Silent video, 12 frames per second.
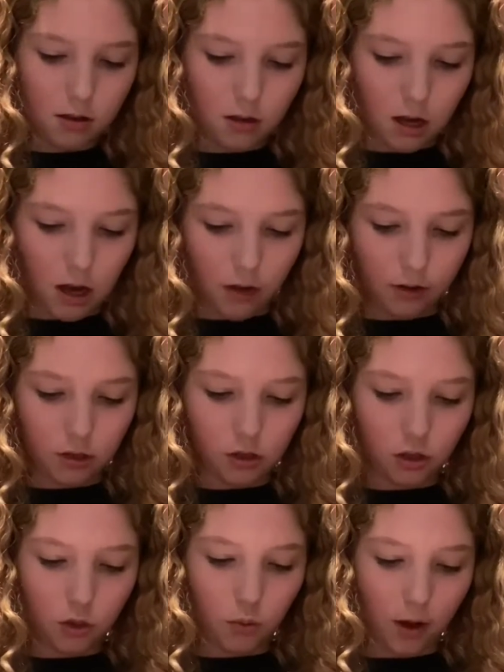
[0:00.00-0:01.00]
Oh, this is
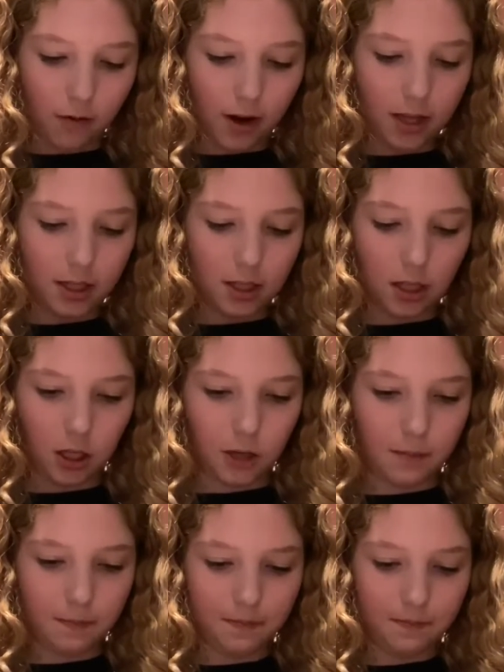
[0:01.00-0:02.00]
just white rice in
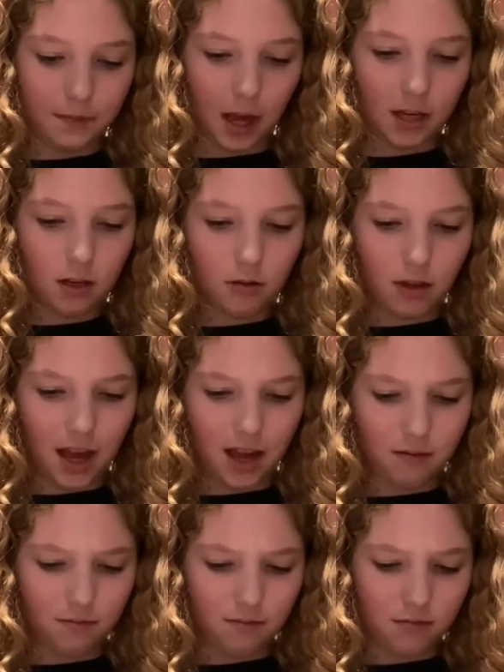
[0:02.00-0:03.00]
here. I didn't know
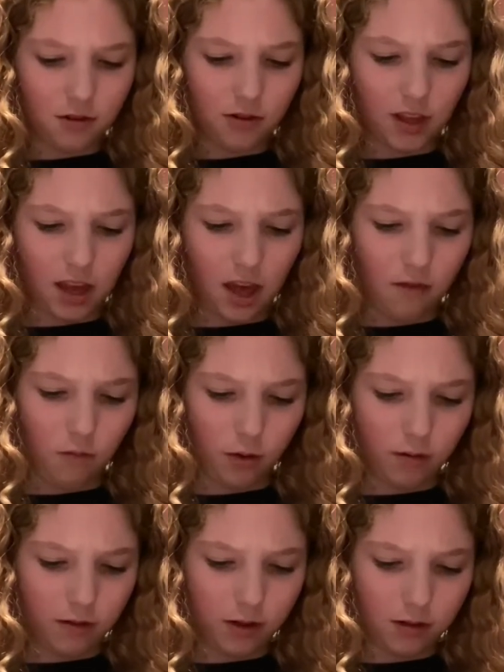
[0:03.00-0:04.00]
they gave
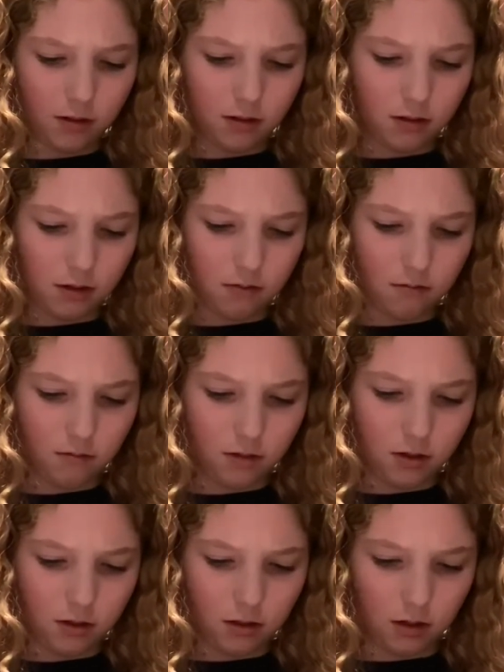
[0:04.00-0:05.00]
white rice. Oh,
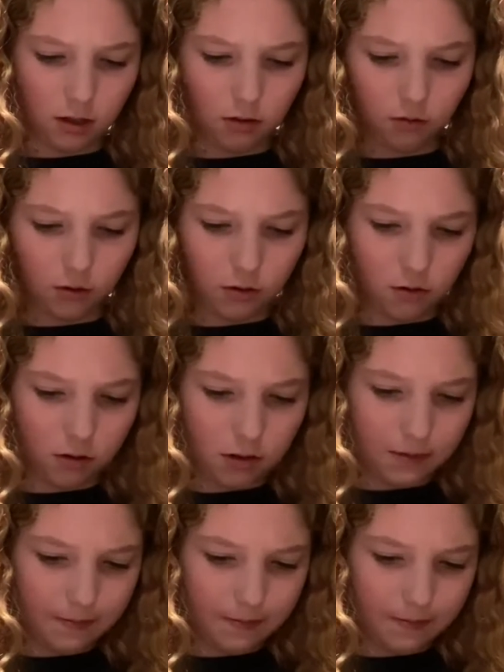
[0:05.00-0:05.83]
and that's just wrong.